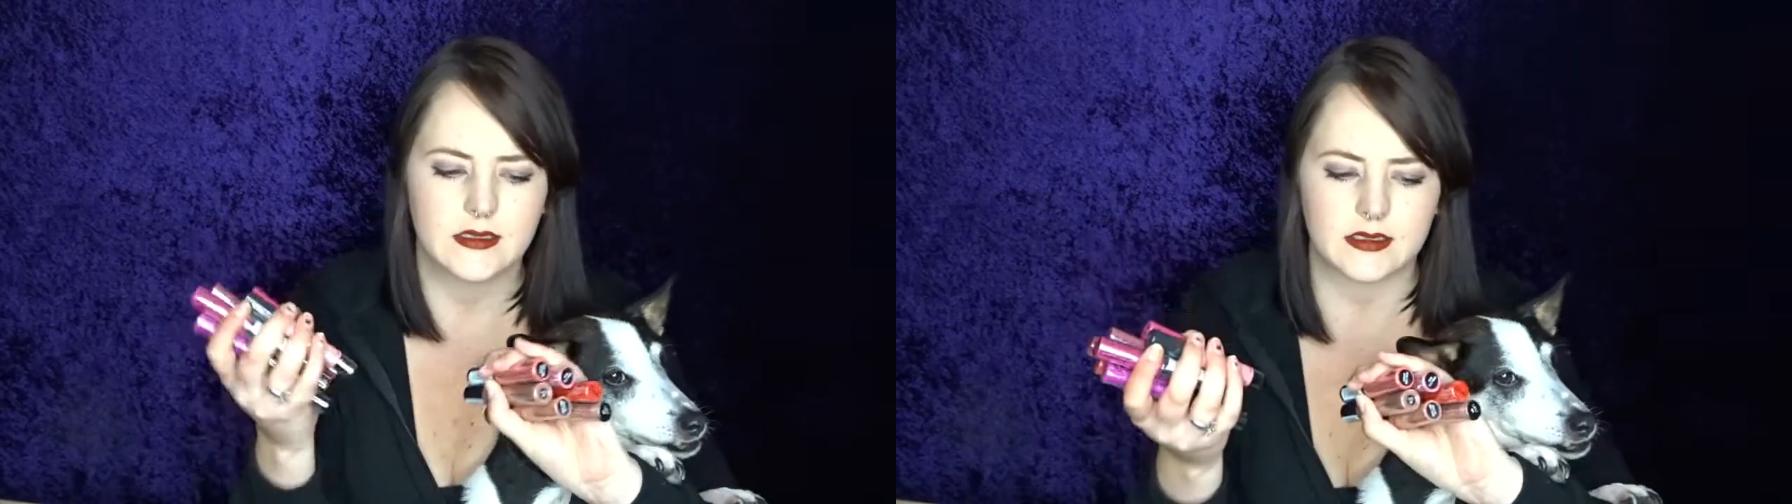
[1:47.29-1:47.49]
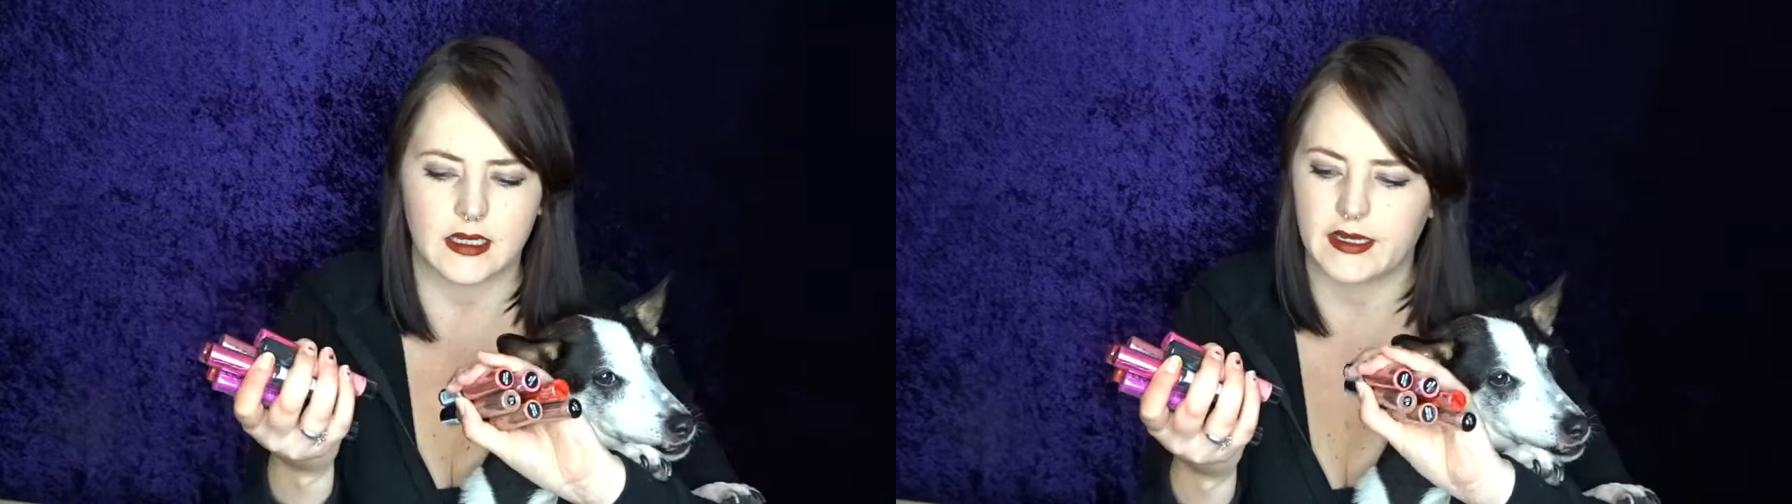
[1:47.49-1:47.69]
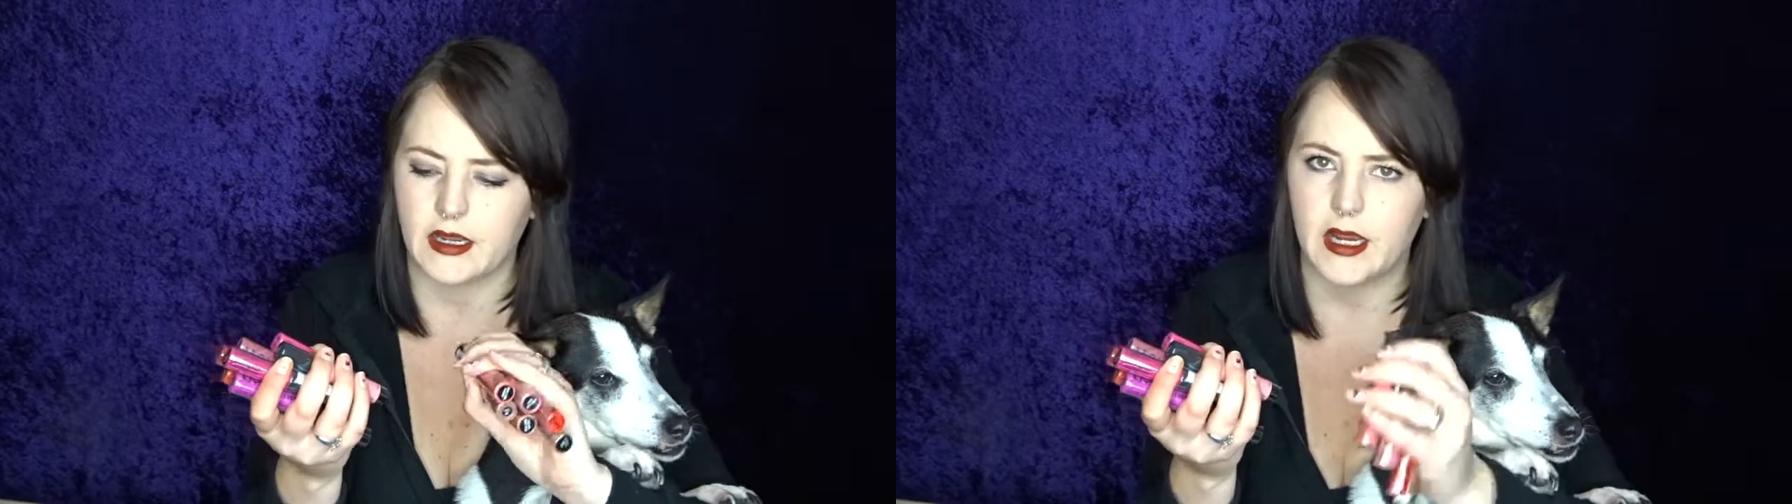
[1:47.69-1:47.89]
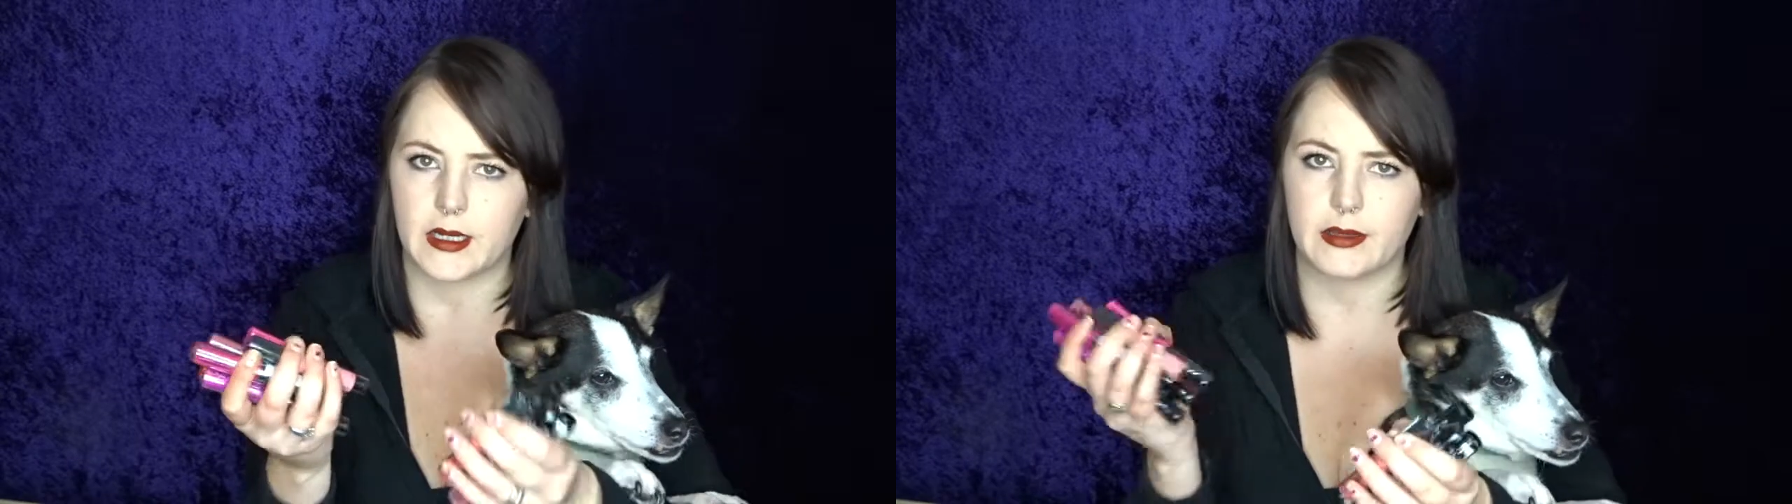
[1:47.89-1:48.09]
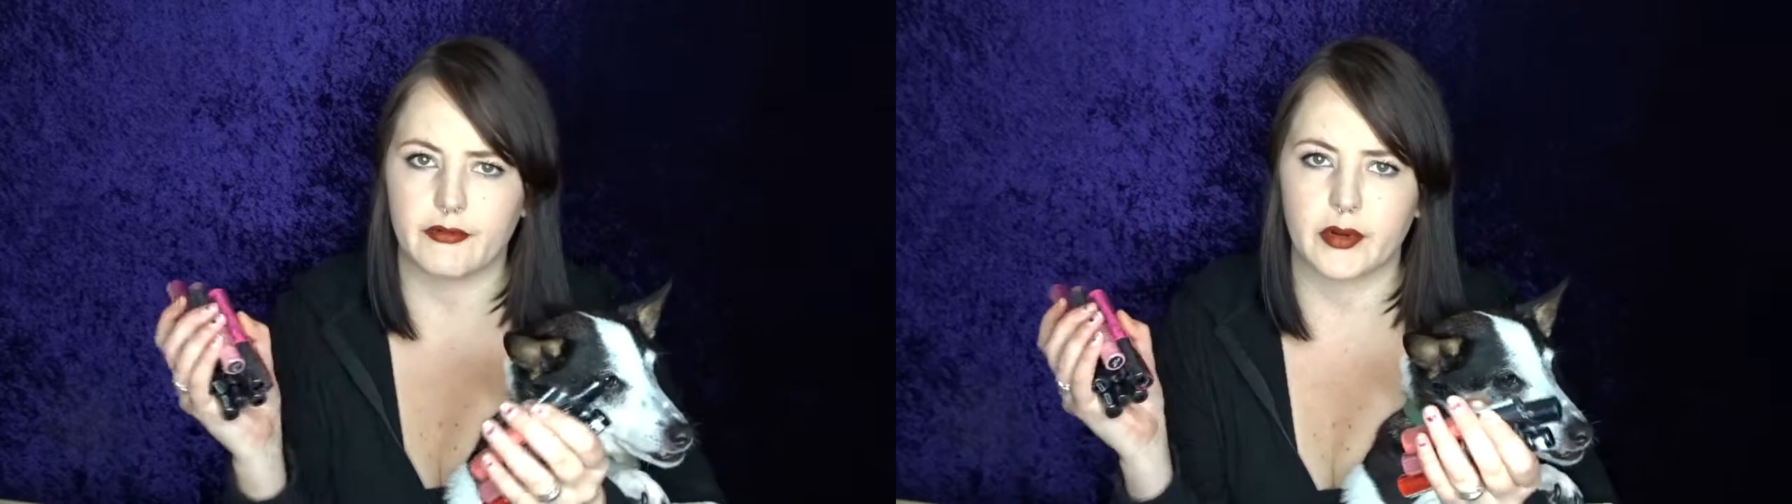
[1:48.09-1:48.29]
Like, I
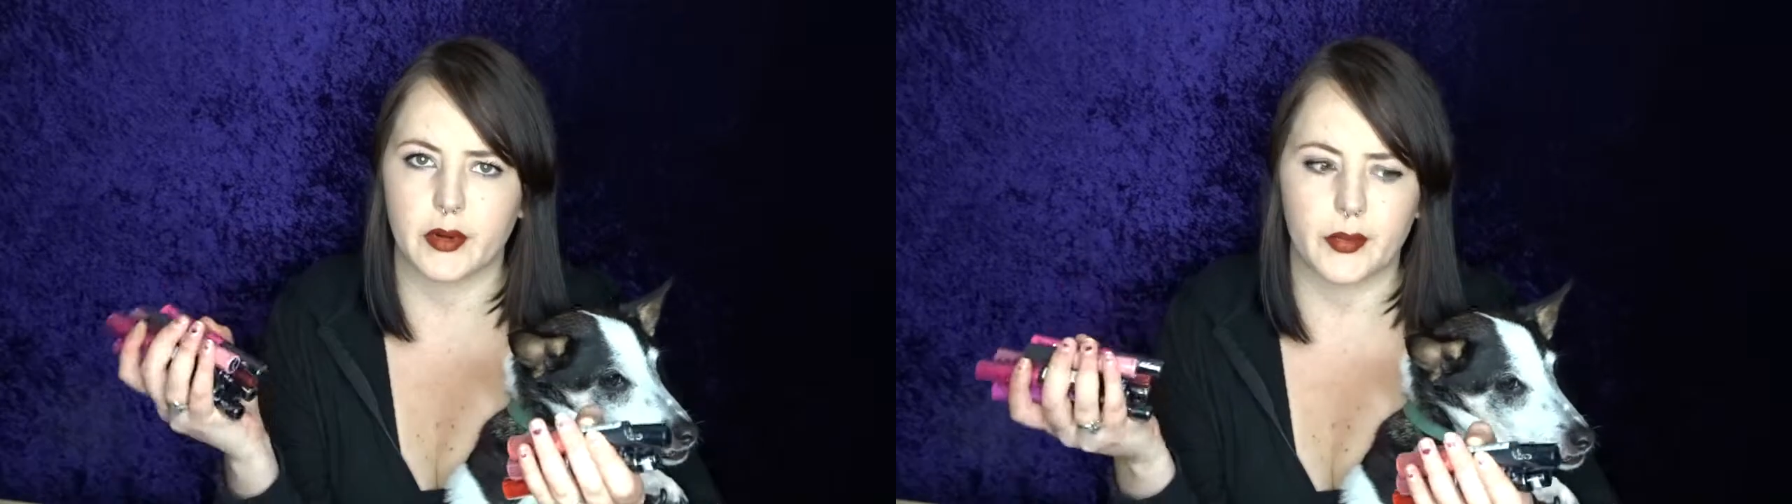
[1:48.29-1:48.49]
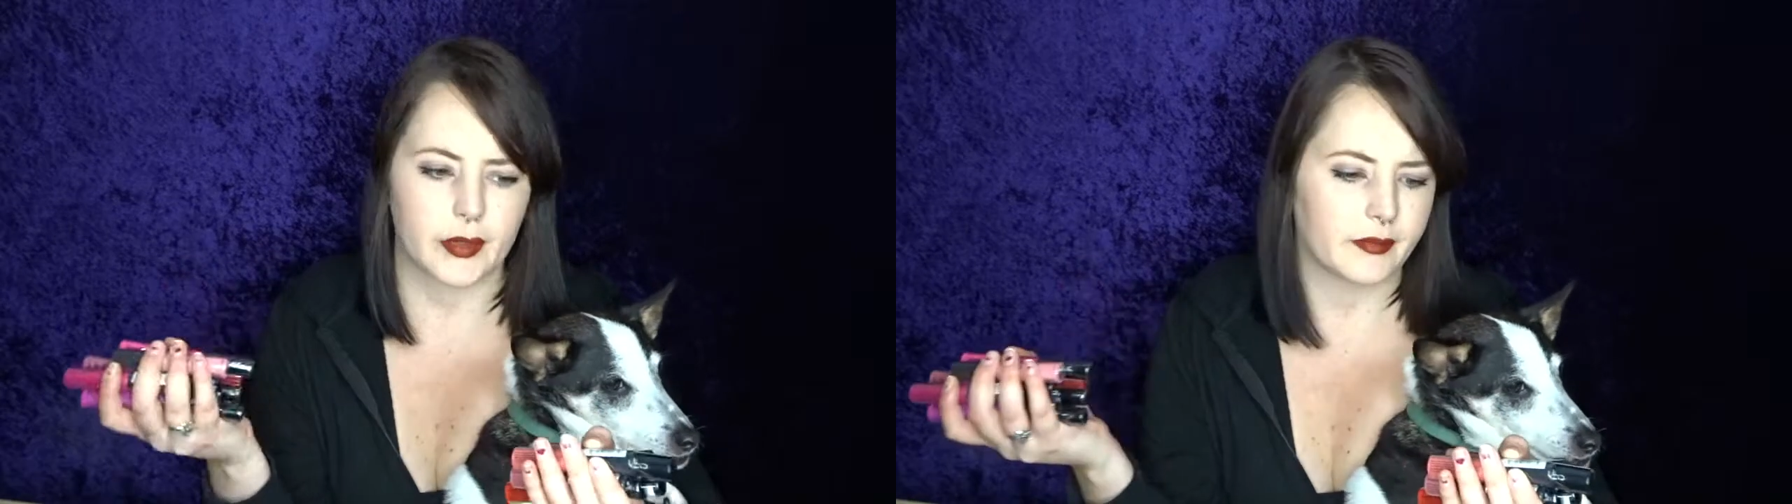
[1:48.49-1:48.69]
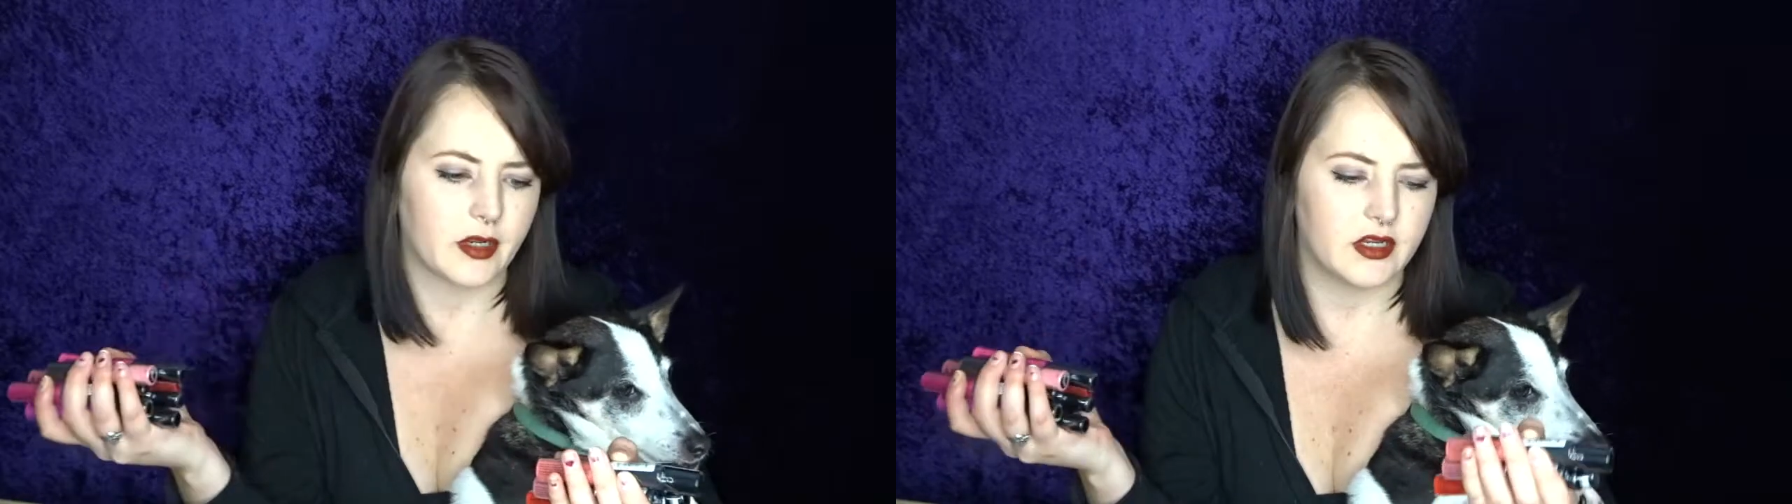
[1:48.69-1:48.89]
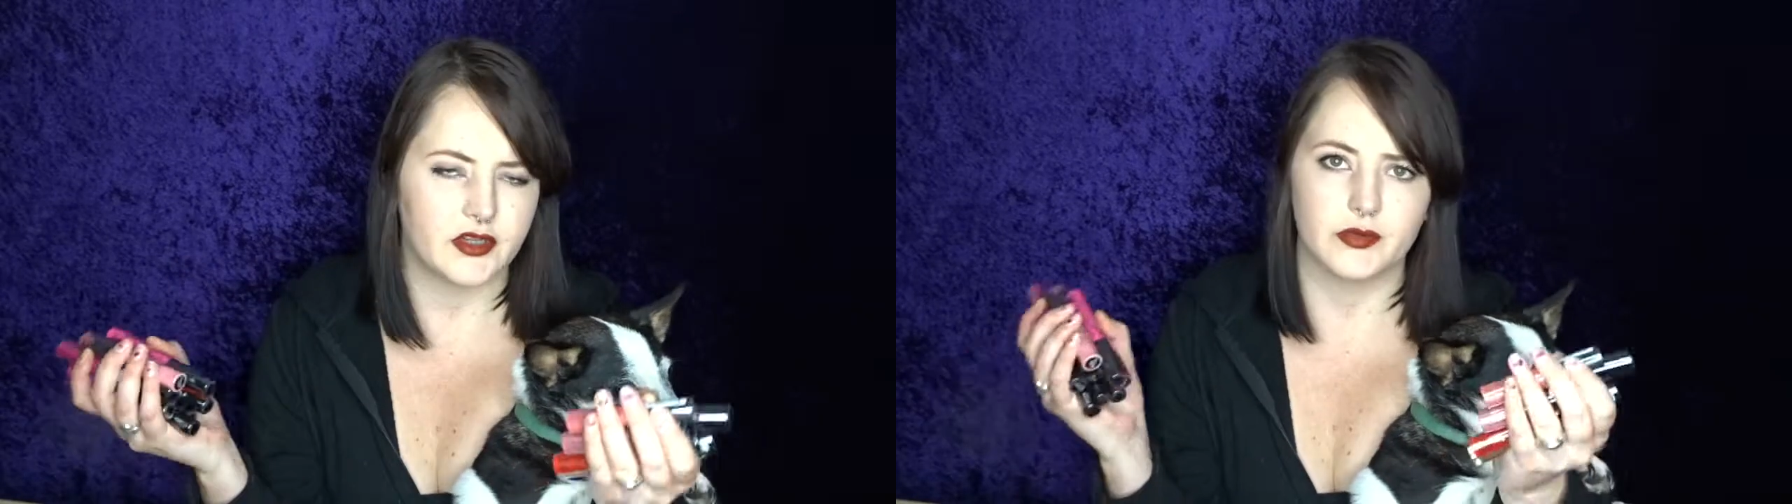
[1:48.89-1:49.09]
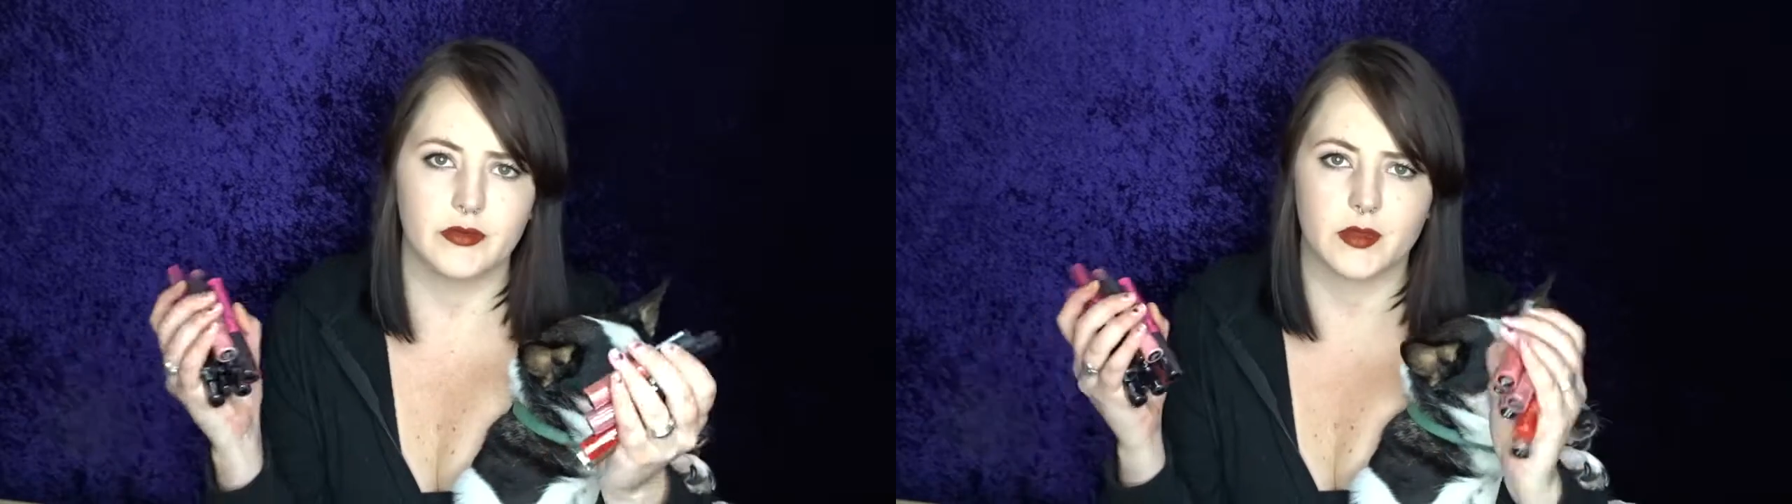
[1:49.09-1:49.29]
don't even know what I'm gonna
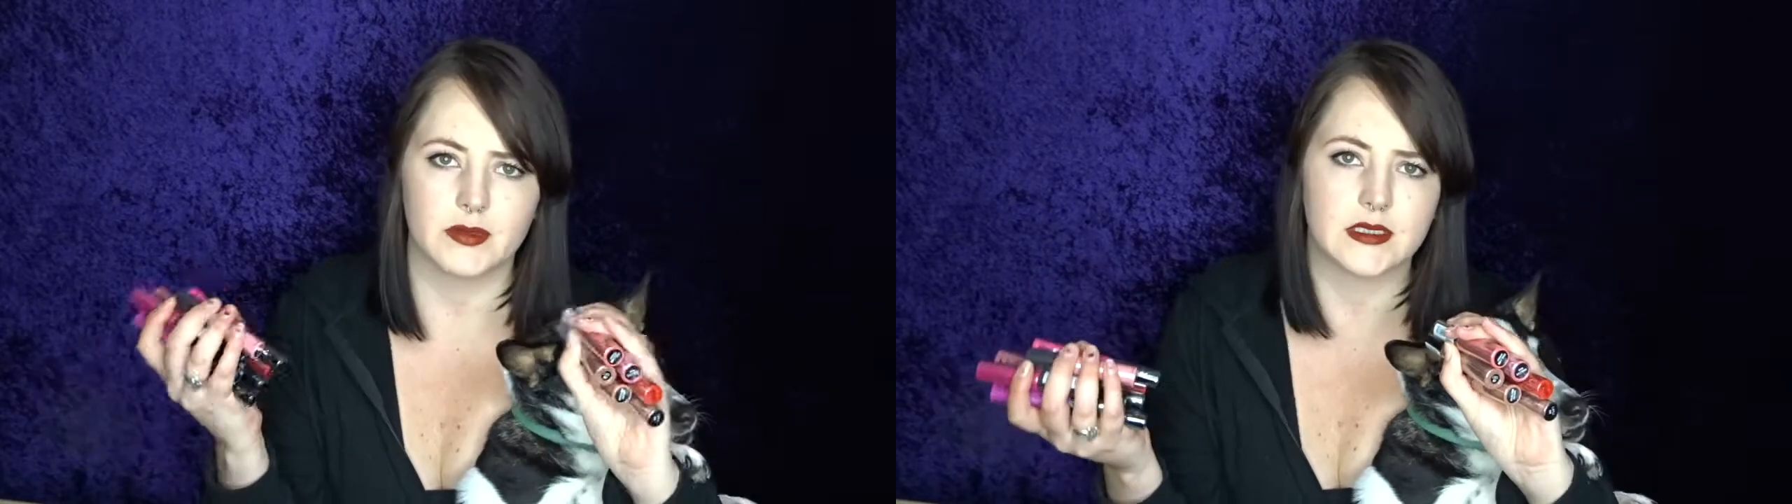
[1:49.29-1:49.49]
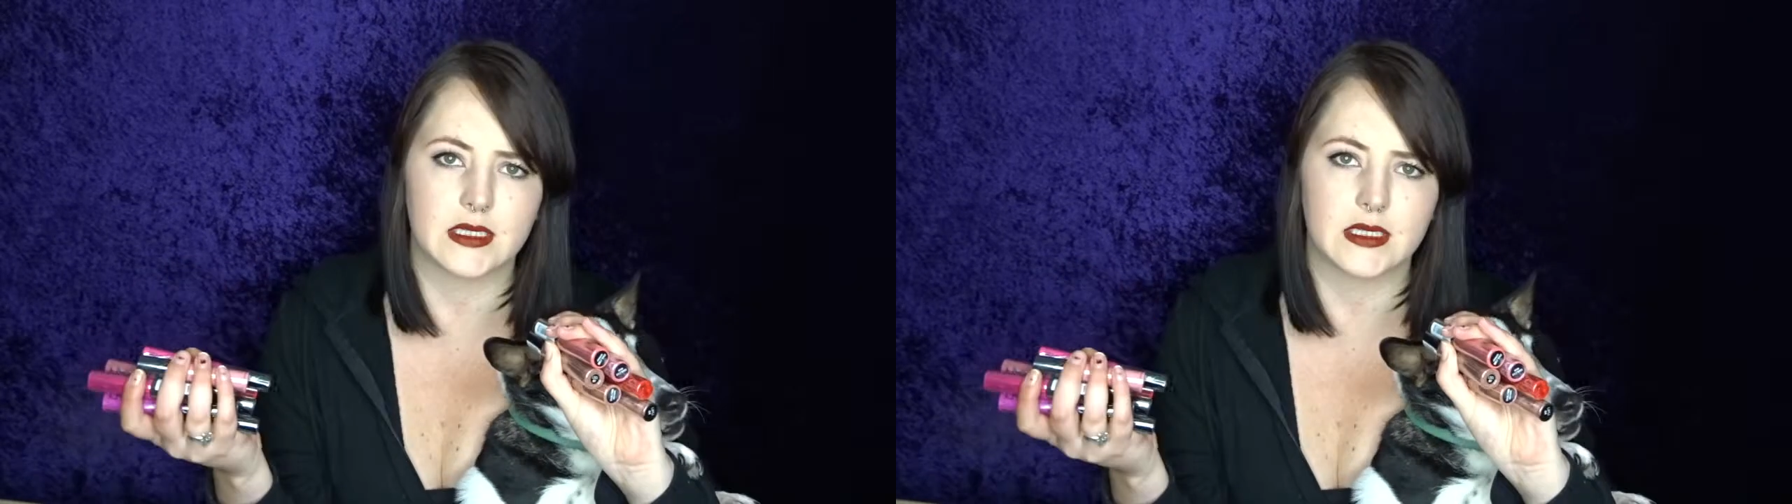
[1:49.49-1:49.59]
do with all this